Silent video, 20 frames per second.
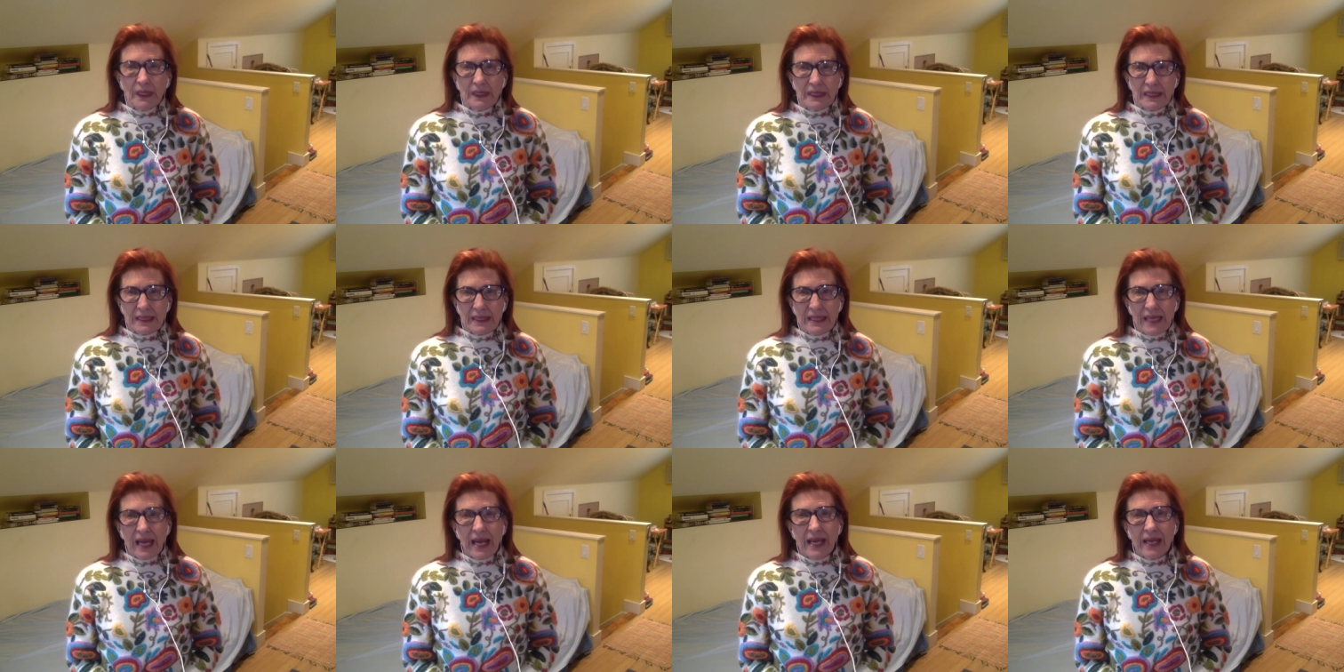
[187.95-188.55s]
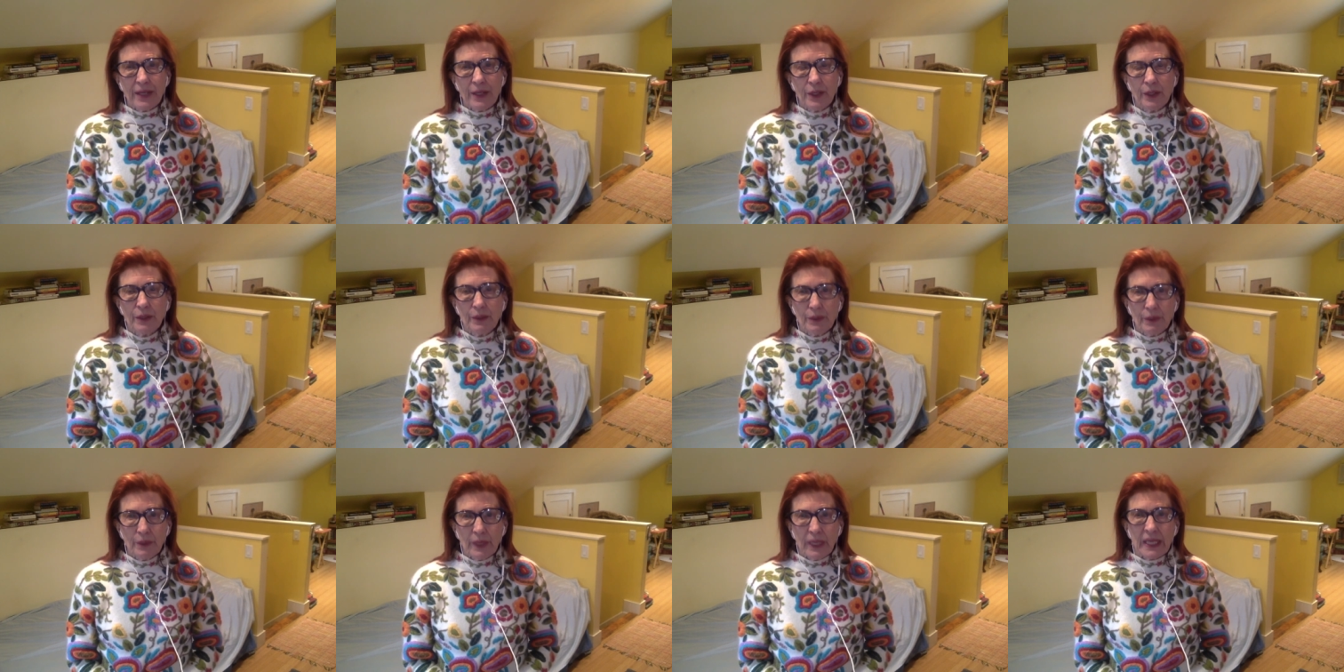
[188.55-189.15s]
decide
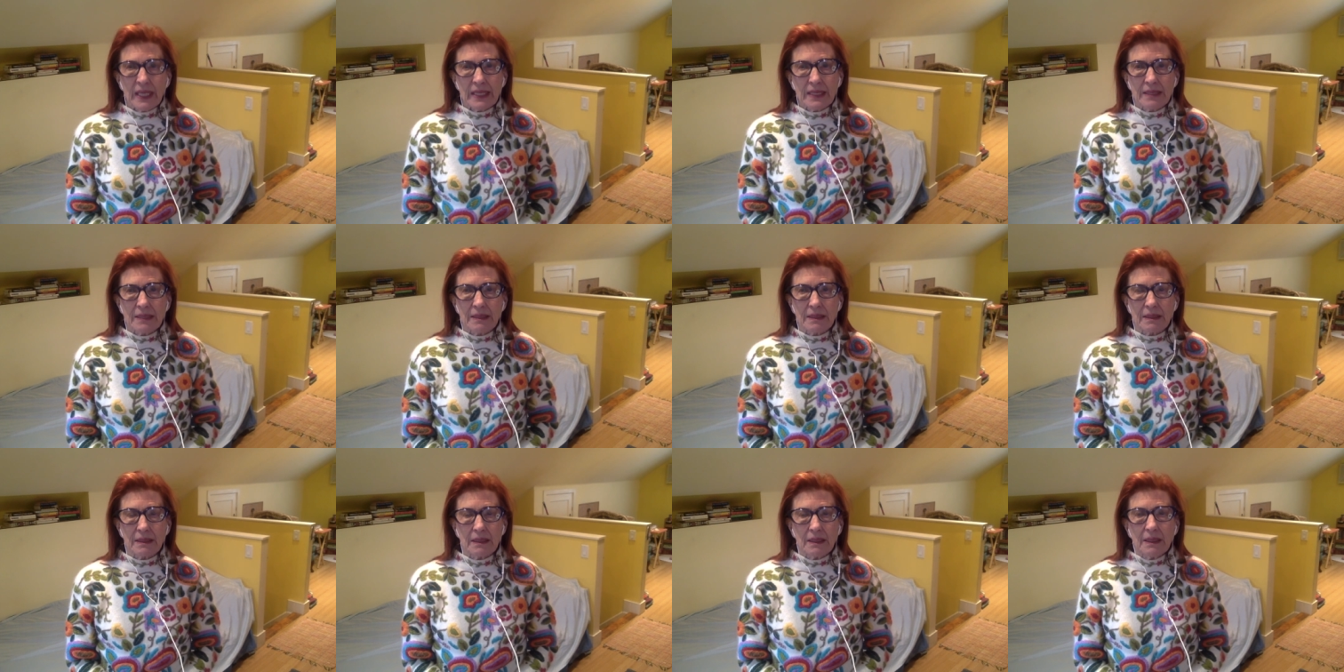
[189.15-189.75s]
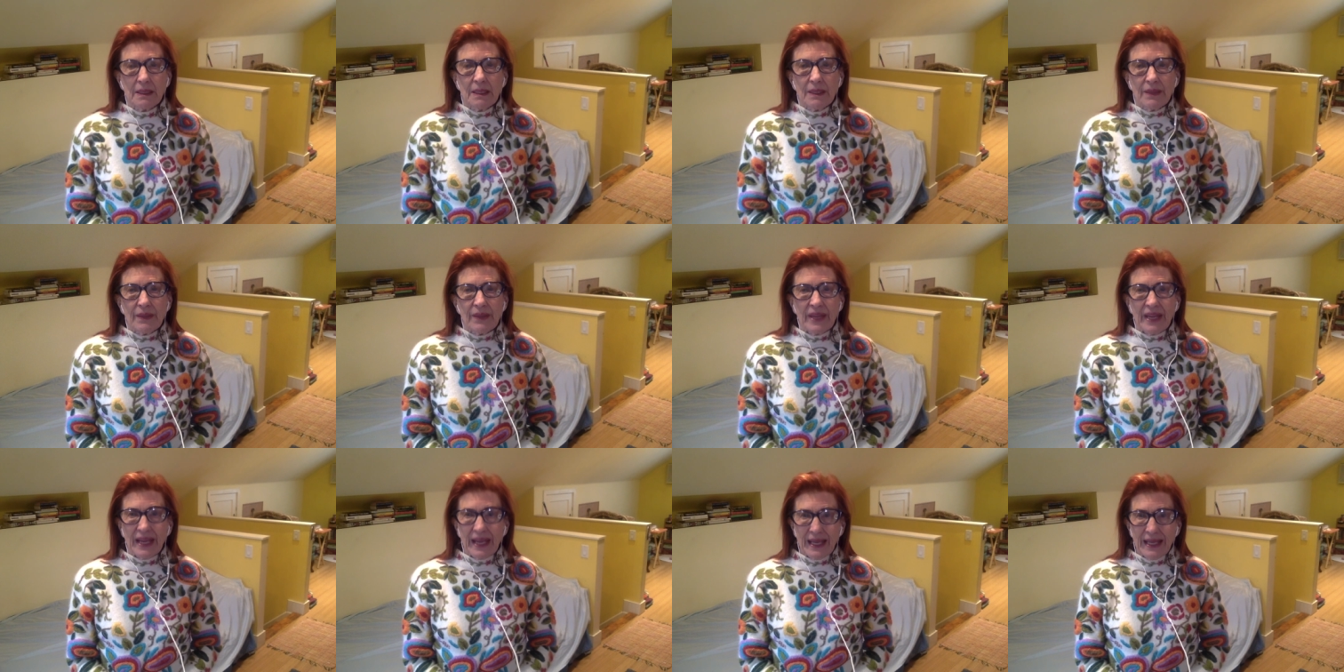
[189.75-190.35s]
who is
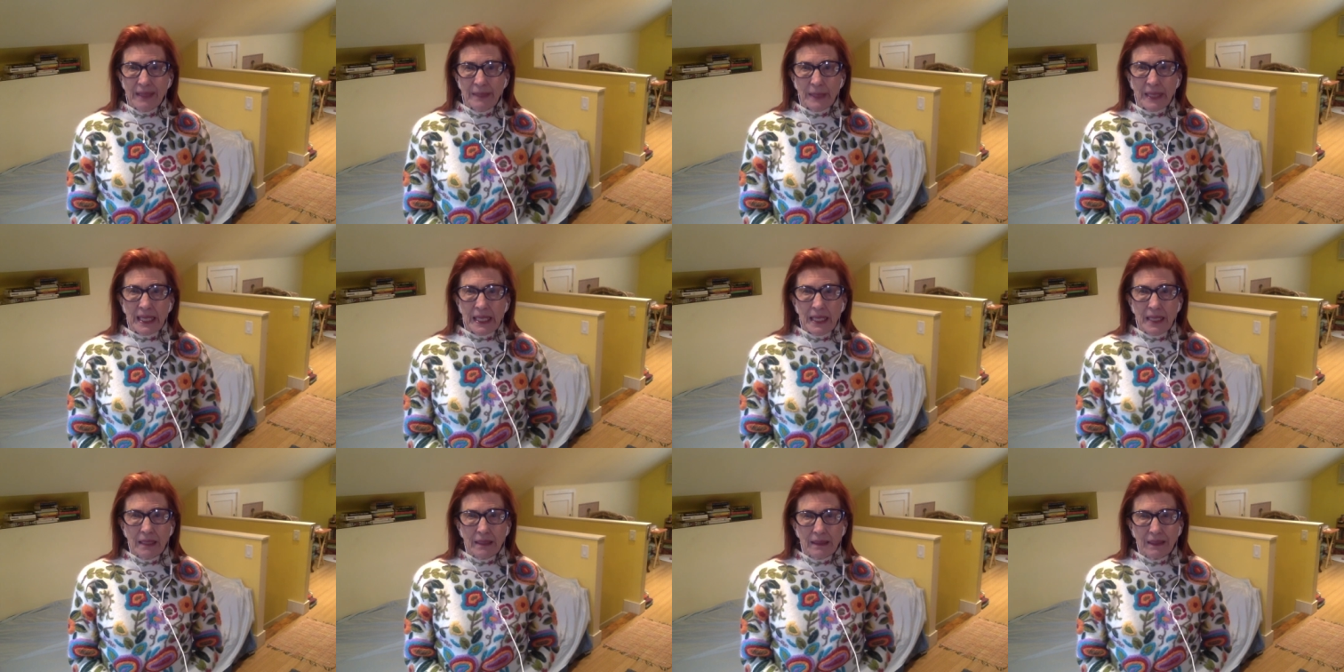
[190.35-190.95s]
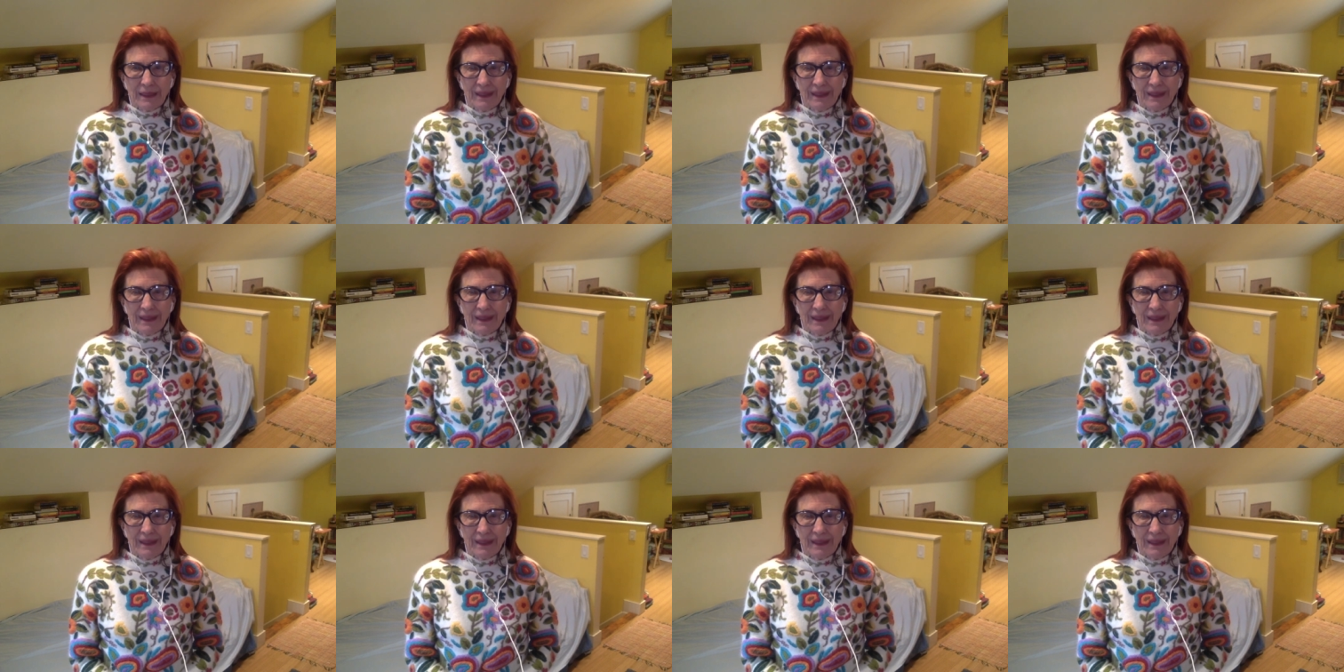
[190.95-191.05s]
the enemy